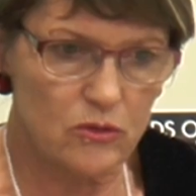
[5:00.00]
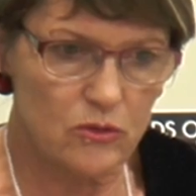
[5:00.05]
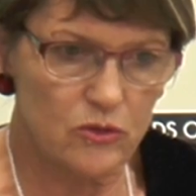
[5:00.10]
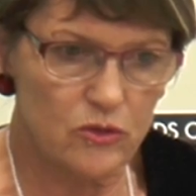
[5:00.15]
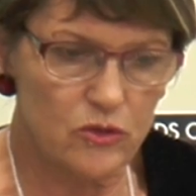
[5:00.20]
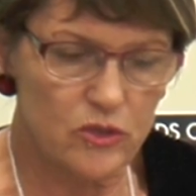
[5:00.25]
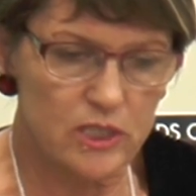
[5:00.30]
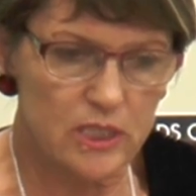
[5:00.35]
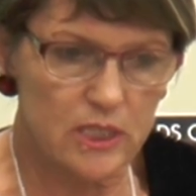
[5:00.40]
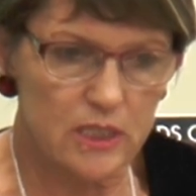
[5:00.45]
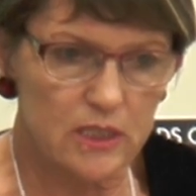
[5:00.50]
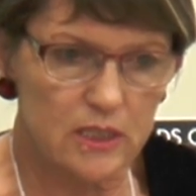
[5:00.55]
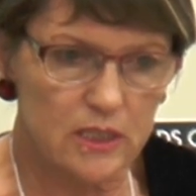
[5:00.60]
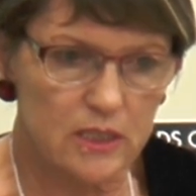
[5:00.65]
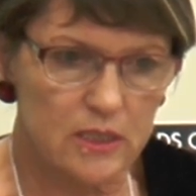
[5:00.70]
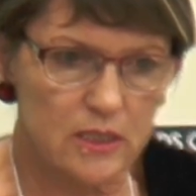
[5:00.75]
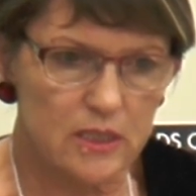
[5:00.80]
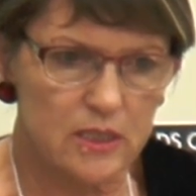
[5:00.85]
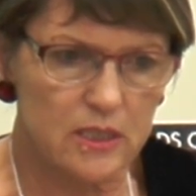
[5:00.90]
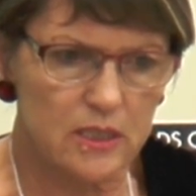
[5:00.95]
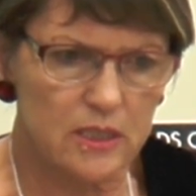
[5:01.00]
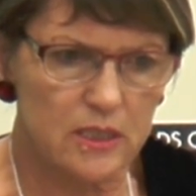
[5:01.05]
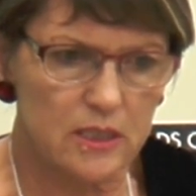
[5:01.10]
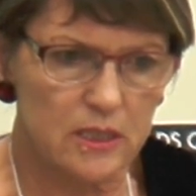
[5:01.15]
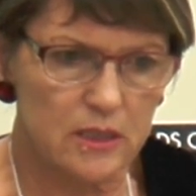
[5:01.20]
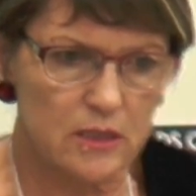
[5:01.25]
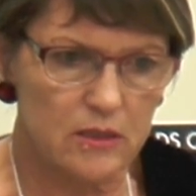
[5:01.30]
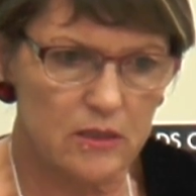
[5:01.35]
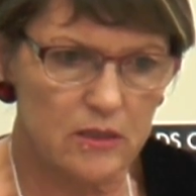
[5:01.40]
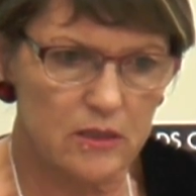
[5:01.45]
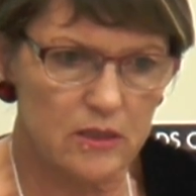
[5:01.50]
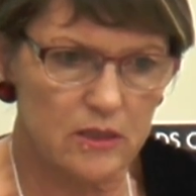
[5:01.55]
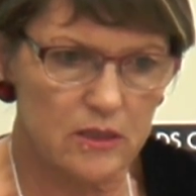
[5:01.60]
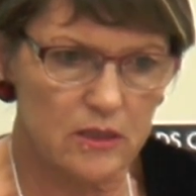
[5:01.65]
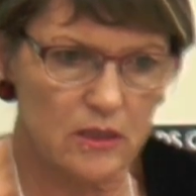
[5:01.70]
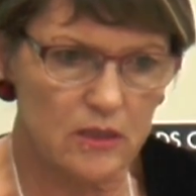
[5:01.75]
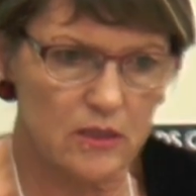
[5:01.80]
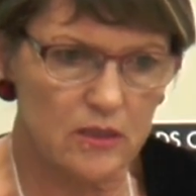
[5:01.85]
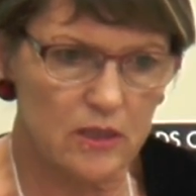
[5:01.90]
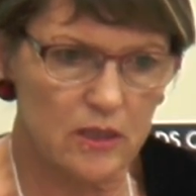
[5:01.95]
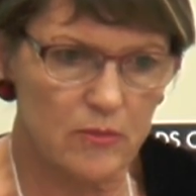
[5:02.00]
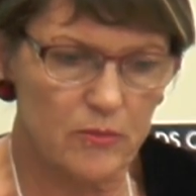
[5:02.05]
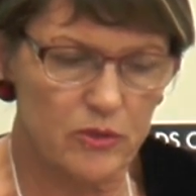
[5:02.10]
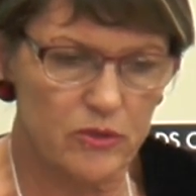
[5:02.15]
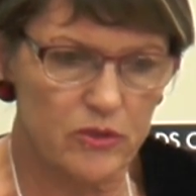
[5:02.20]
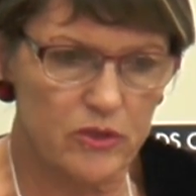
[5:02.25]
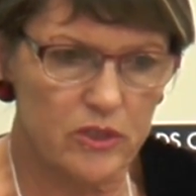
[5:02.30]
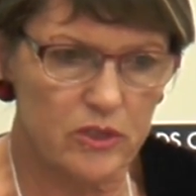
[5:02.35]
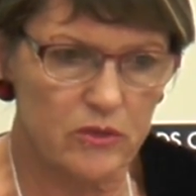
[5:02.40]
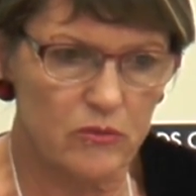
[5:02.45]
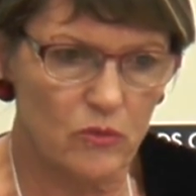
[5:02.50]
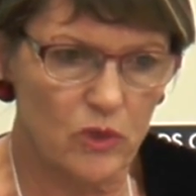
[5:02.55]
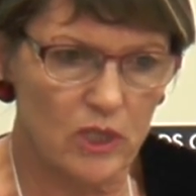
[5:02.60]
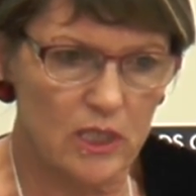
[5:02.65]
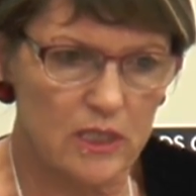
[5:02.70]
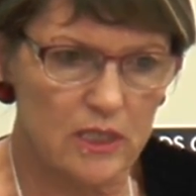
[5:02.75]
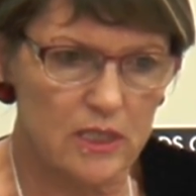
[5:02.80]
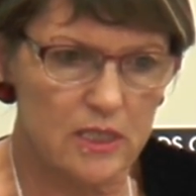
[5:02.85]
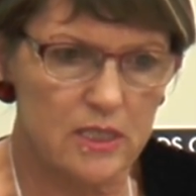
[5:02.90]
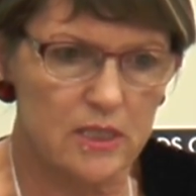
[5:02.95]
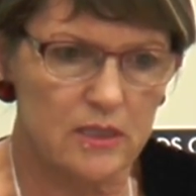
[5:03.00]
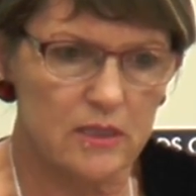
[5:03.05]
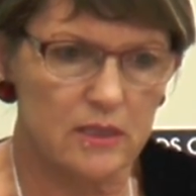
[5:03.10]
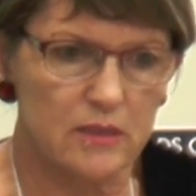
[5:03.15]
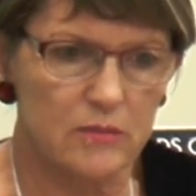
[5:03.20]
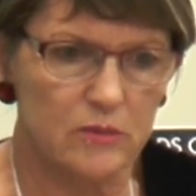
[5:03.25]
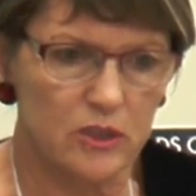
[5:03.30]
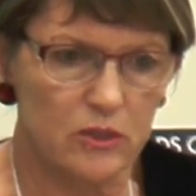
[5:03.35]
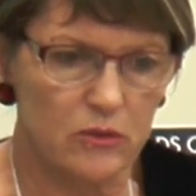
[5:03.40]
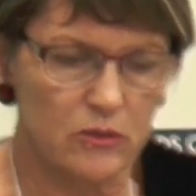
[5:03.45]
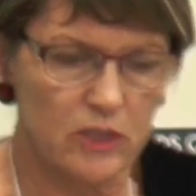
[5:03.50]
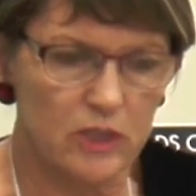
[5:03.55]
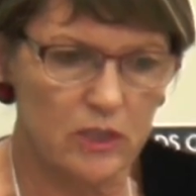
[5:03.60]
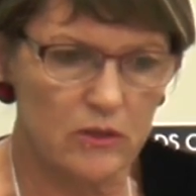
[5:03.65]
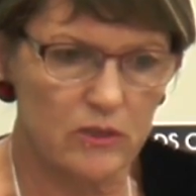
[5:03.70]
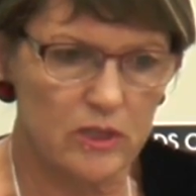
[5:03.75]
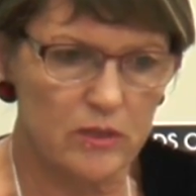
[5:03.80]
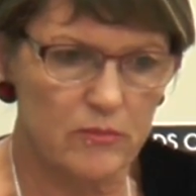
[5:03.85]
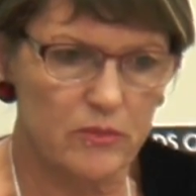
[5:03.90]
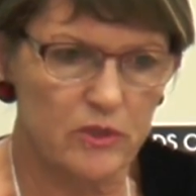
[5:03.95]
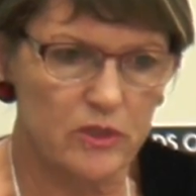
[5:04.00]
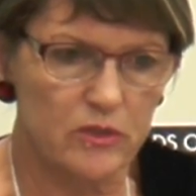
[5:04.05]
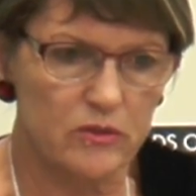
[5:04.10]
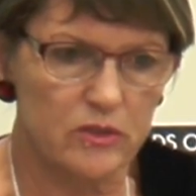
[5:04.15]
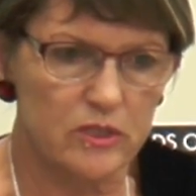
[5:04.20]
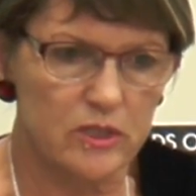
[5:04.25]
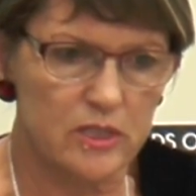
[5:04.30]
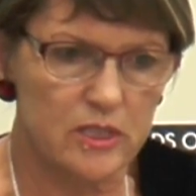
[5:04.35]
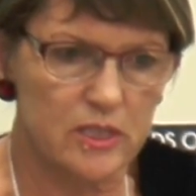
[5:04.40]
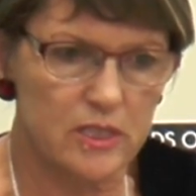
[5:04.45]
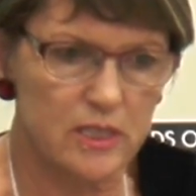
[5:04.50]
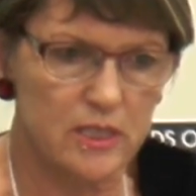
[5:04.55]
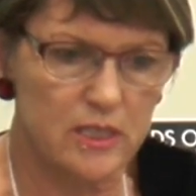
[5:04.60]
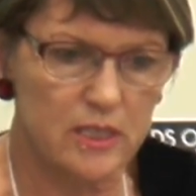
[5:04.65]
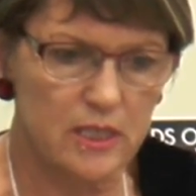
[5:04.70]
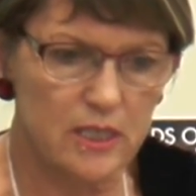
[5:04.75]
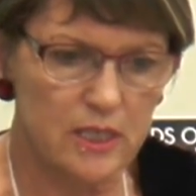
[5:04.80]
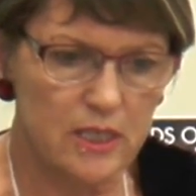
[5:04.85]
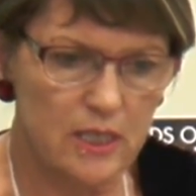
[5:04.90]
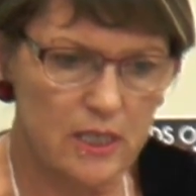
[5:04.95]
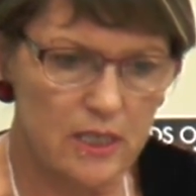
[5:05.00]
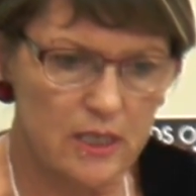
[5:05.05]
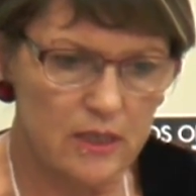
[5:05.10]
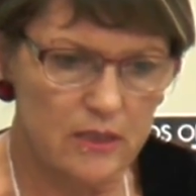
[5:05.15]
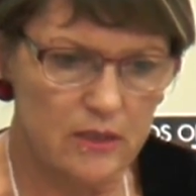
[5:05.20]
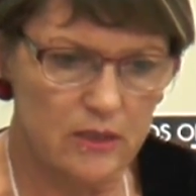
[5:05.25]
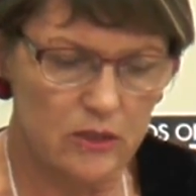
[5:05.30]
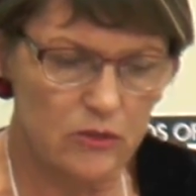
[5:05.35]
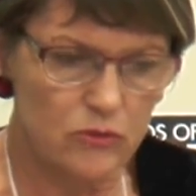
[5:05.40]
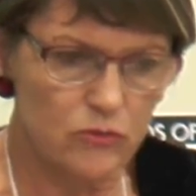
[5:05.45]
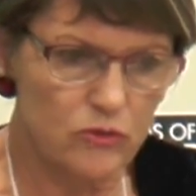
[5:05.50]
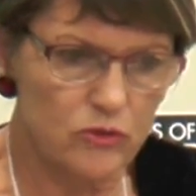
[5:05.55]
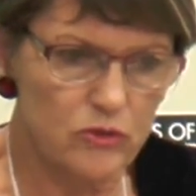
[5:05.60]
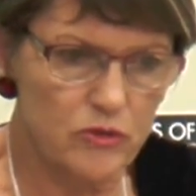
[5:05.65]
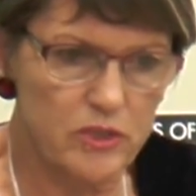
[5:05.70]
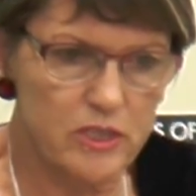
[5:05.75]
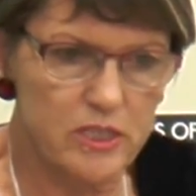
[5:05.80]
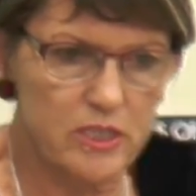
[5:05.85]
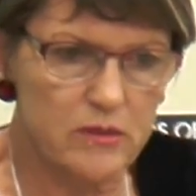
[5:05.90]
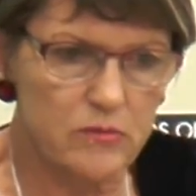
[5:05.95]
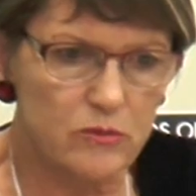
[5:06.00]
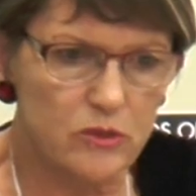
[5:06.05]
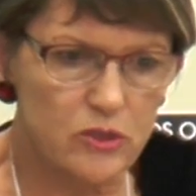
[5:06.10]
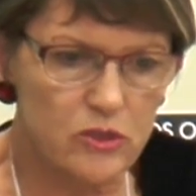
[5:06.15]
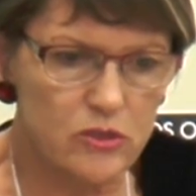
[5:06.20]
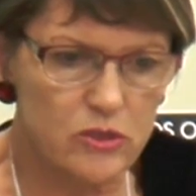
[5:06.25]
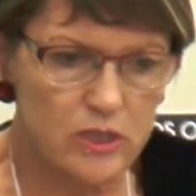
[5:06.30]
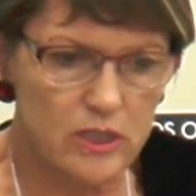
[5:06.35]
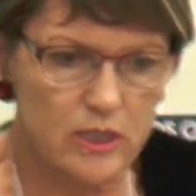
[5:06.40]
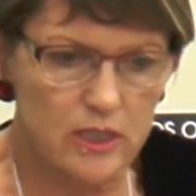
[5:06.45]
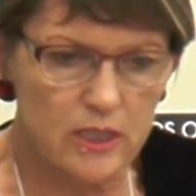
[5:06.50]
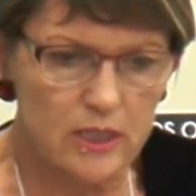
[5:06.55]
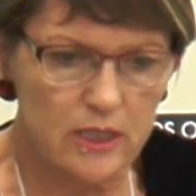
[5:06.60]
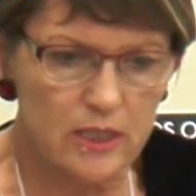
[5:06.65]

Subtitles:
New Zealand, and they're buried in Wellington, my great-grandparents, in the Karori Cemetery.